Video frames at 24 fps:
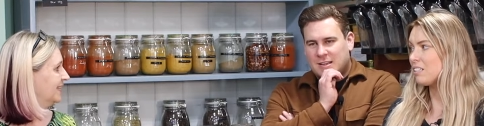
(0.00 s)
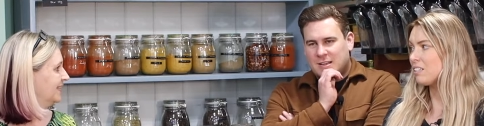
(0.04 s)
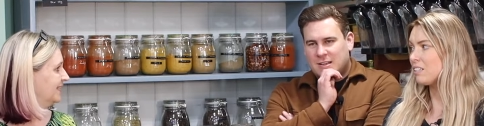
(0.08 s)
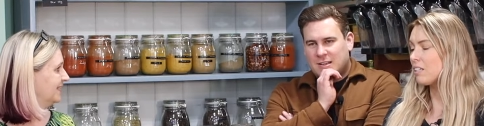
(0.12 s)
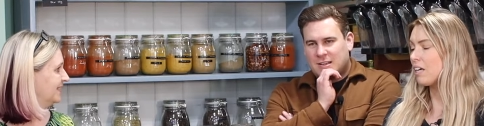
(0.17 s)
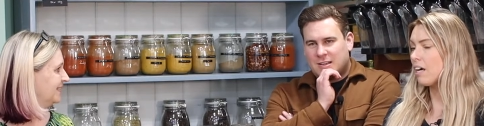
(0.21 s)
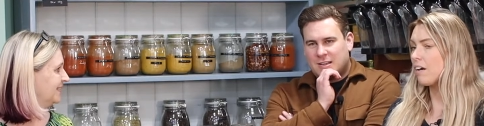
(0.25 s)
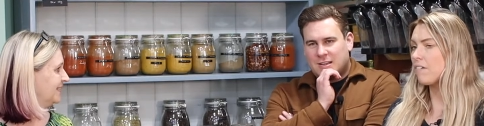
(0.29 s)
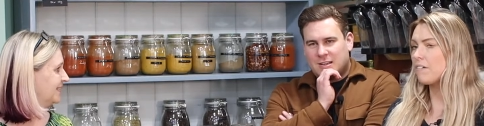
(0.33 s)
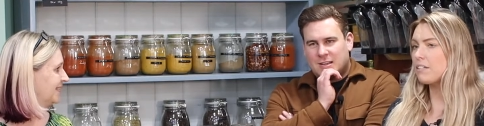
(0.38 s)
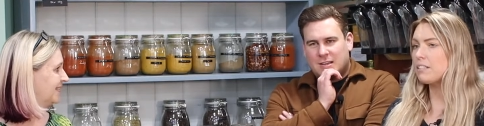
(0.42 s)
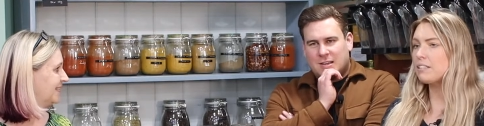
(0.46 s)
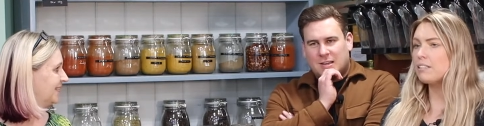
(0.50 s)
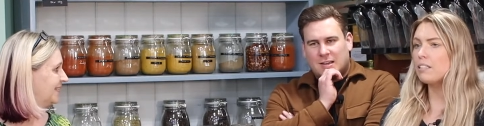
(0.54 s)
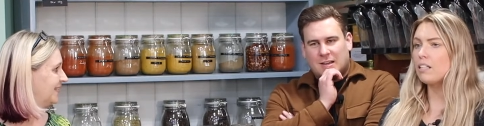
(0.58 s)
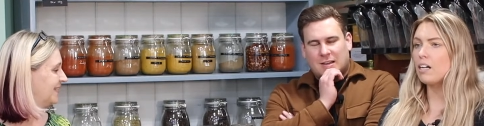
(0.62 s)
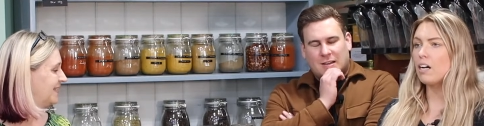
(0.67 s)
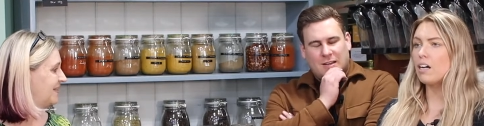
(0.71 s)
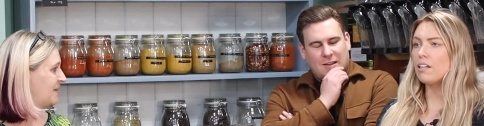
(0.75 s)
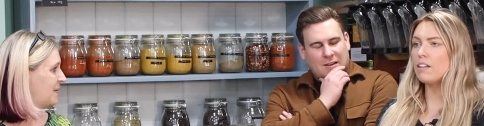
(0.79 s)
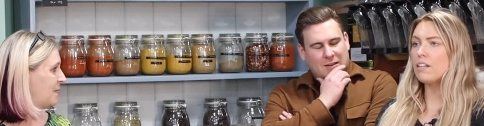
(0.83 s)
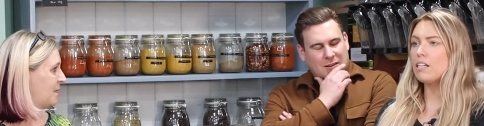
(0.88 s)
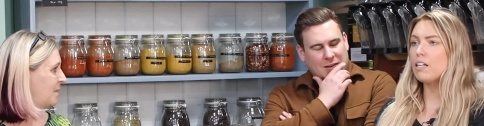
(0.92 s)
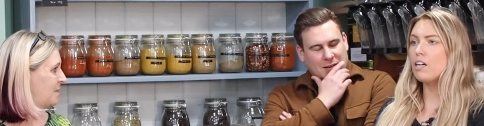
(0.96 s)
Speaker 1: It's scary, isn't
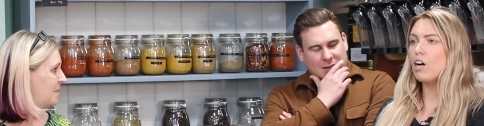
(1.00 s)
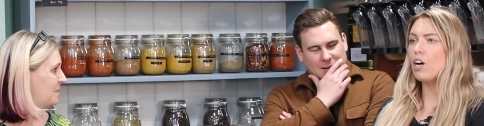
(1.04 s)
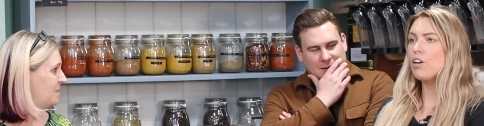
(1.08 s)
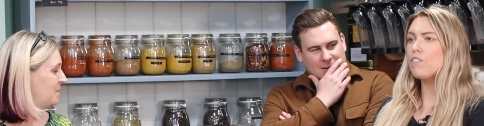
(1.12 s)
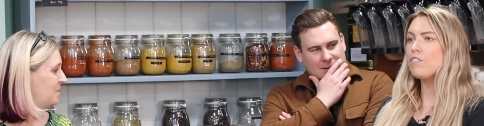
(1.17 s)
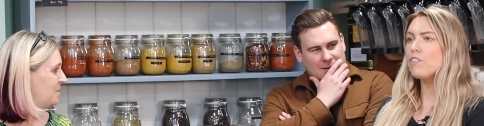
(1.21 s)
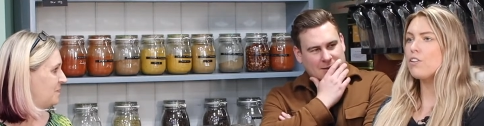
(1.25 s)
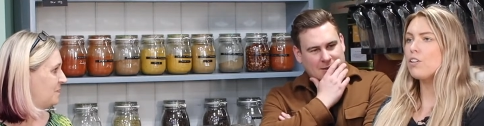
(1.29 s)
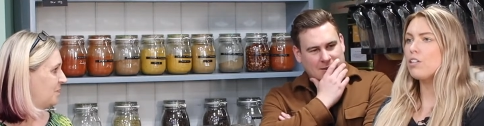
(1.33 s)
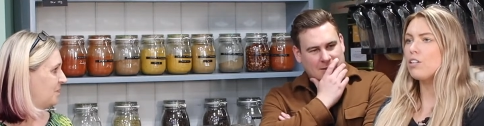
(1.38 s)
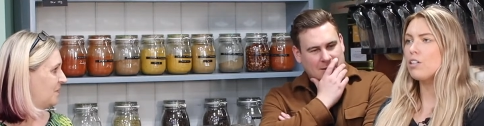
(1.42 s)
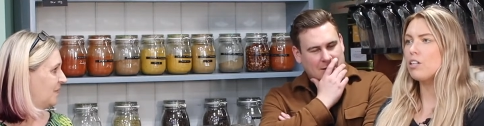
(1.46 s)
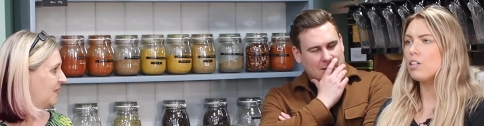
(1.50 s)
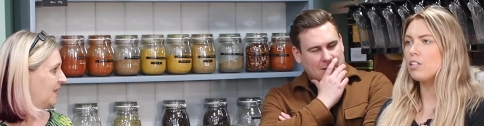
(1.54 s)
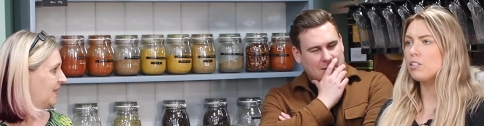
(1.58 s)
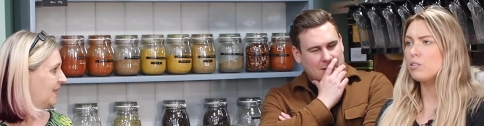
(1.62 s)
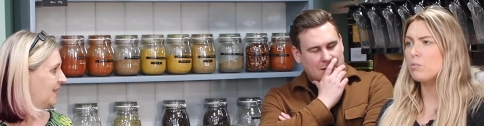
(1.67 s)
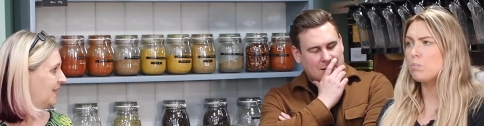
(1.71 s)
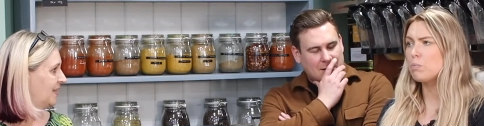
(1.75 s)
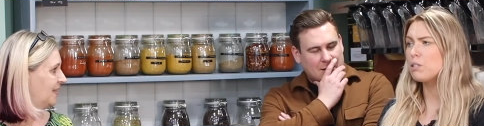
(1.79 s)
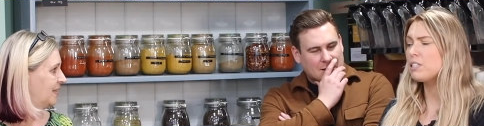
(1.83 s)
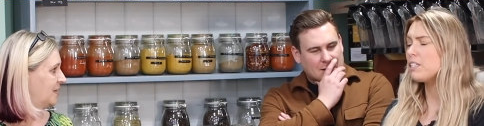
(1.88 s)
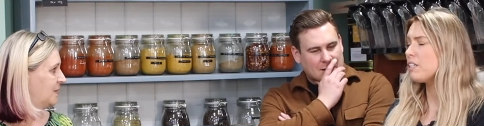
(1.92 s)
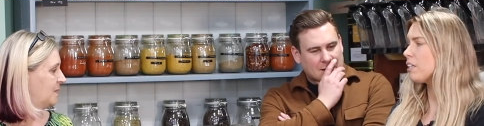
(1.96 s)
it? I think over the
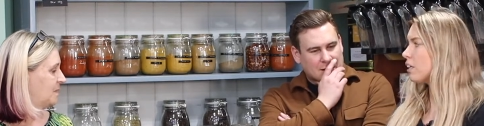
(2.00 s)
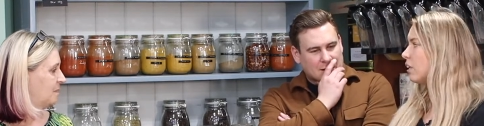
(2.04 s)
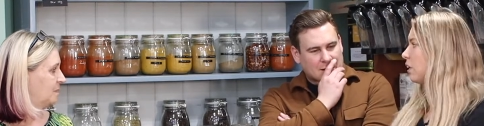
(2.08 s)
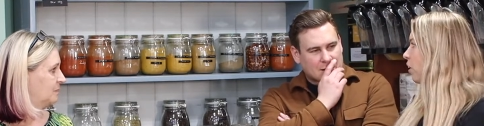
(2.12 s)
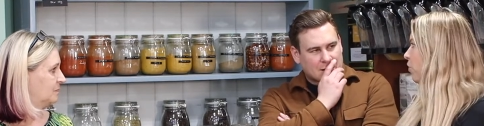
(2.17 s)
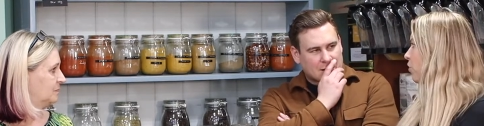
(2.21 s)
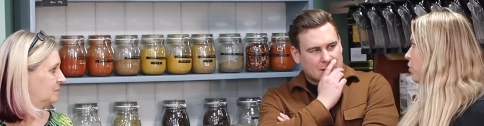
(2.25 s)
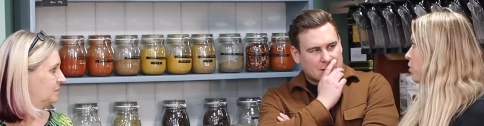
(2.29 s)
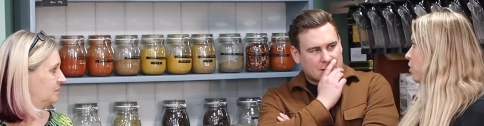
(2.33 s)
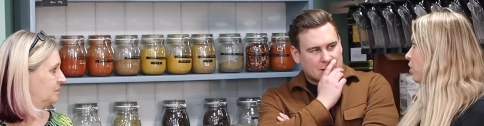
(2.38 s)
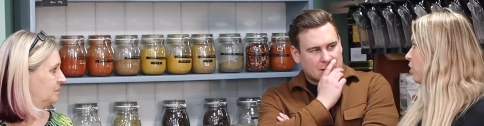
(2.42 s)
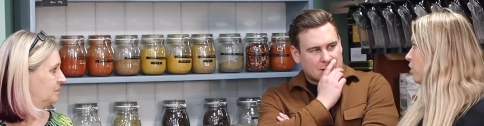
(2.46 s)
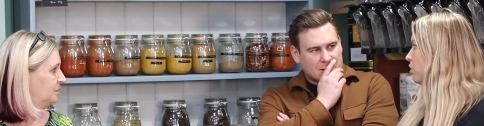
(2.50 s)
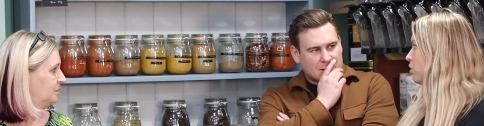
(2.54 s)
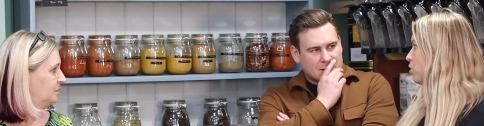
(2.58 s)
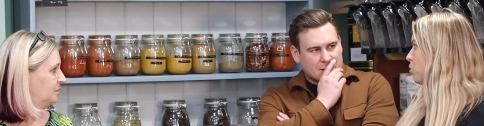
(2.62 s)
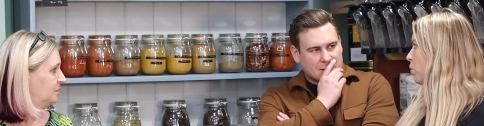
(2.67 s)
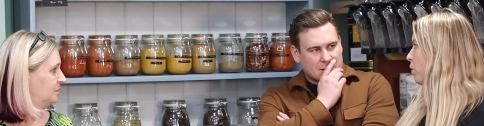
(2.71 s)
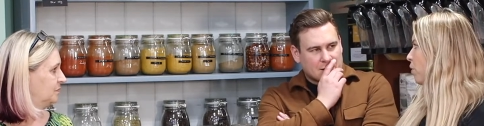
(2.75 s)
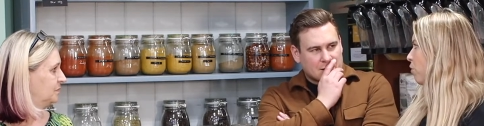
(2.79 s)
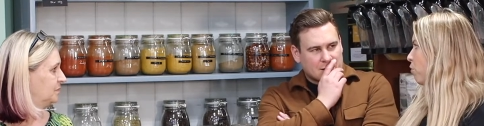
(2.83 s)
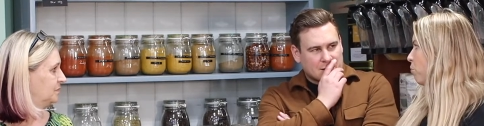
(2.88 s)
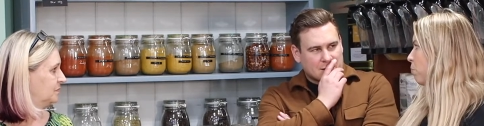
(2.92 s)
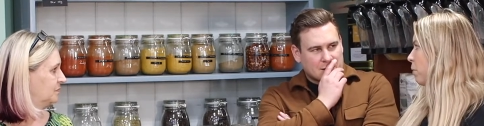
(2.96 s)
last, particularly over the
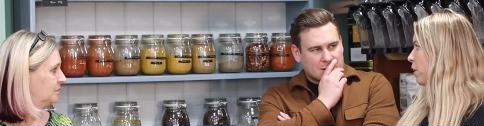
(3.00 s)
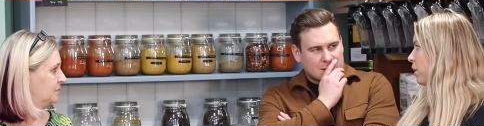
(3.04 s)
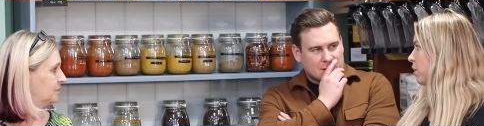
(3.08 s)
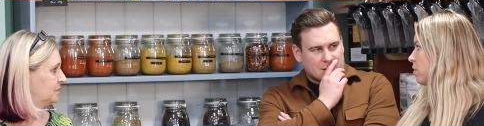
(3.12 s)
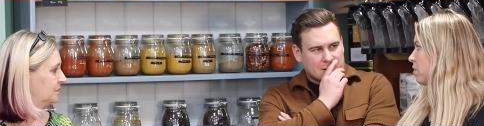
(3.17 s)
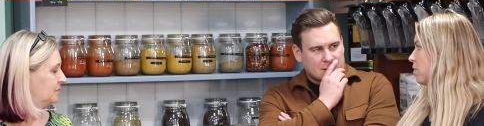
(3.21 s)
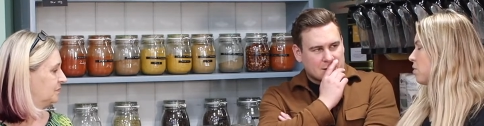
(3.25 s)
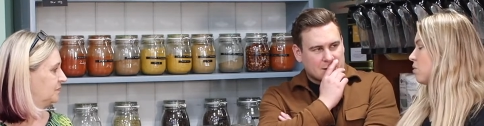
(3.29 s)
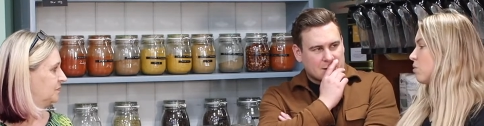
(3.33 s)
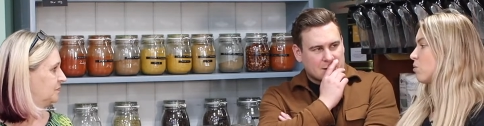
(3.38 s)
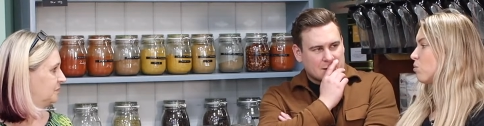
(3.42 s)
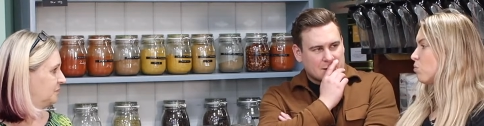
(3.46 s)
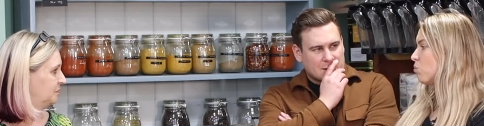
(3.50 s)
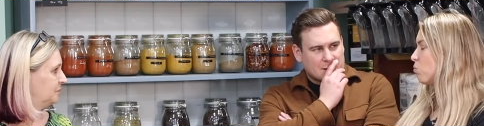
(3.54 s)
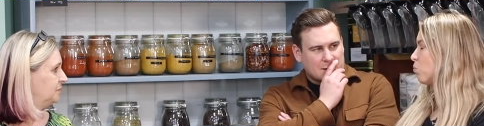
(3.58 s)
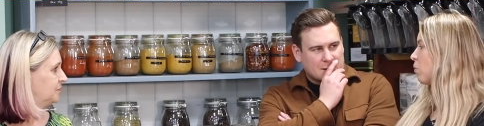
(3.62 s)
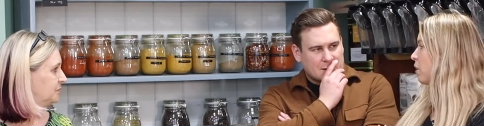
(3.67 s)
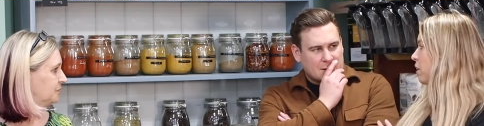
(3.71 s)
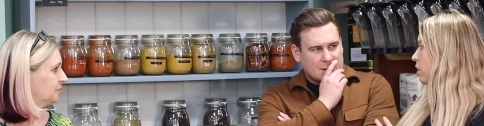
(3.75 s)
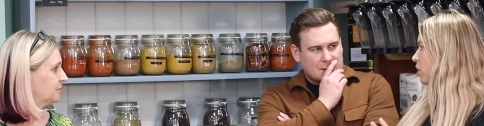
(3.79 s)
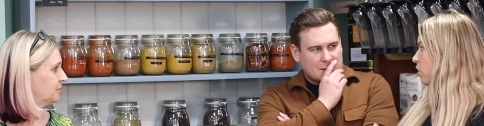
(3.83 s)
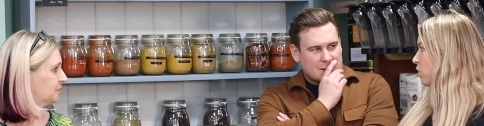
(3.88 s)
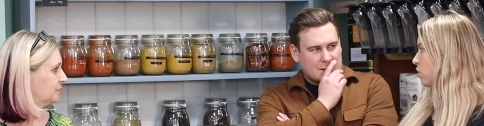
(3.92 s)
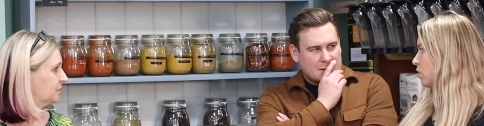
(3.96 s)
last 12 months
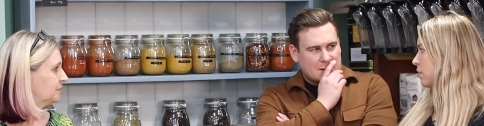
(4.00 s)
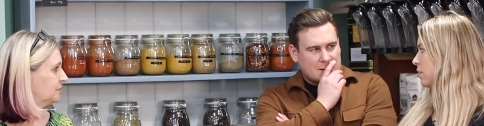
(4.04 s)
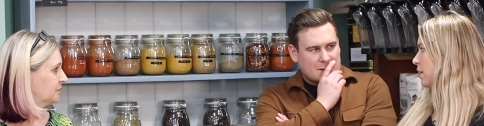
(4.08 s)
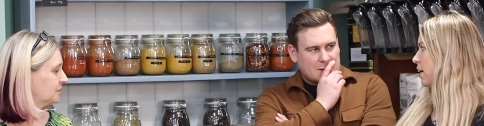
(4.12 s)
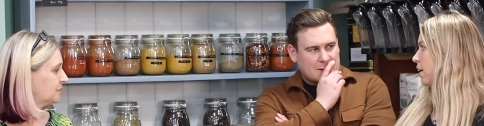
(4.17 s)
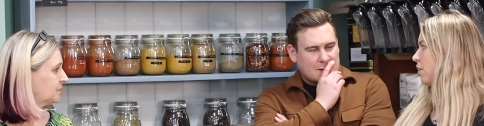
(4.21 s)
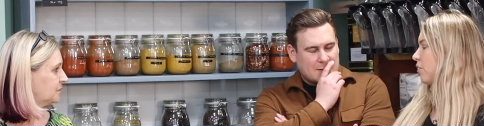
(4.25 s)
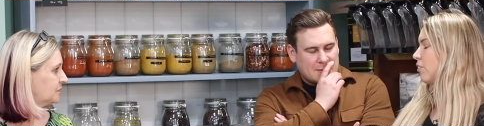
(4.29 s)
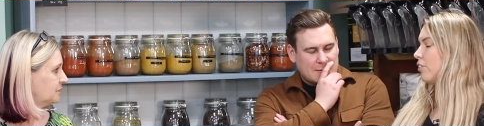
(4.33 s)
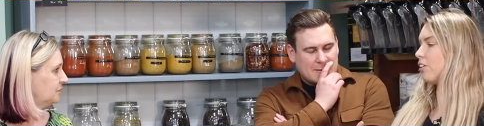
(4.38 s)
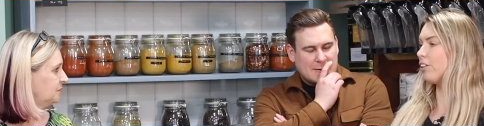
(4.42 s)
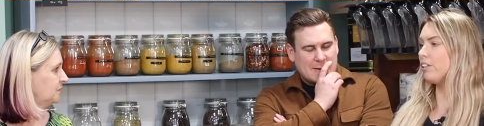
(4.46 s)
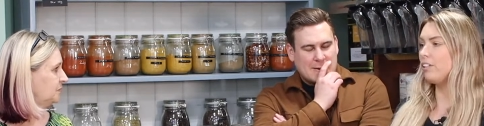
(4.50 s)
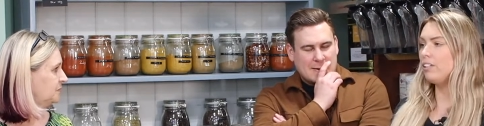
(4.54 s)
with lockdown